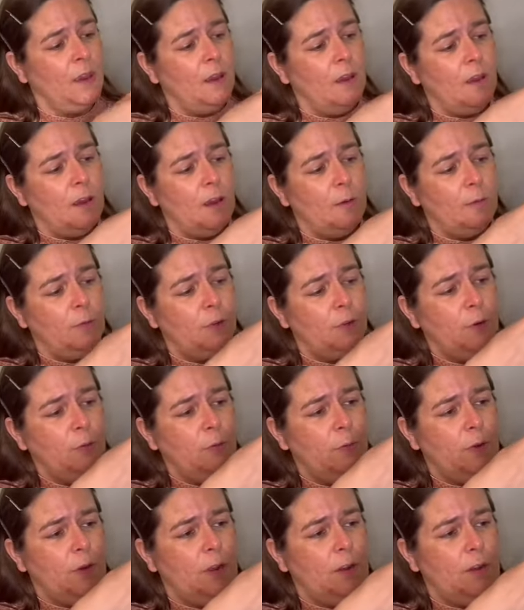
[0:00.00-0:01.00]
Don't
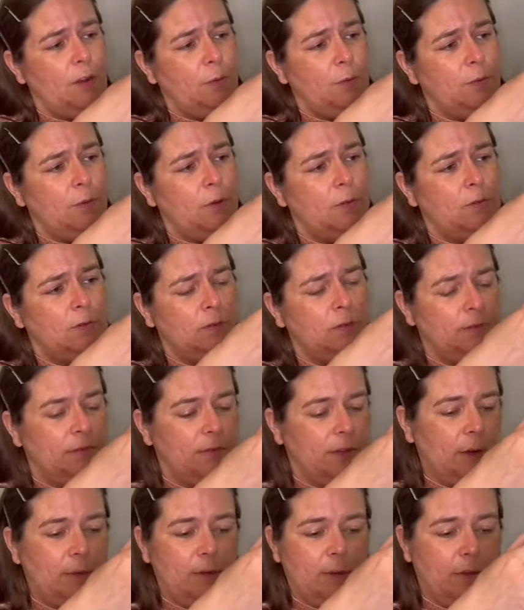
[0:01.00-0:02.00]
pull it up. Oh,
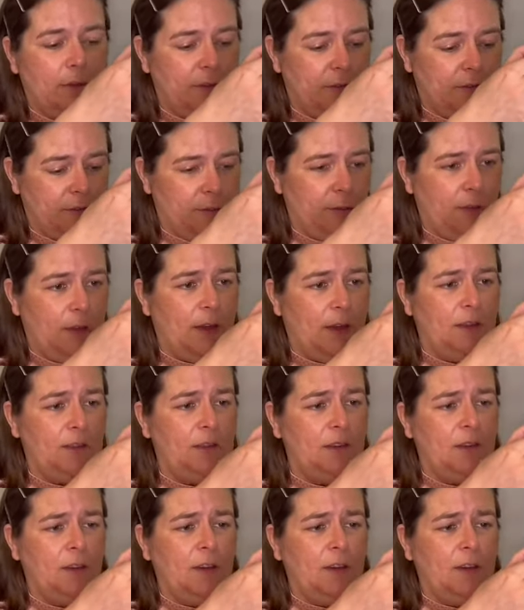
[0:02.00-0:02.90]
now it doesn't do that.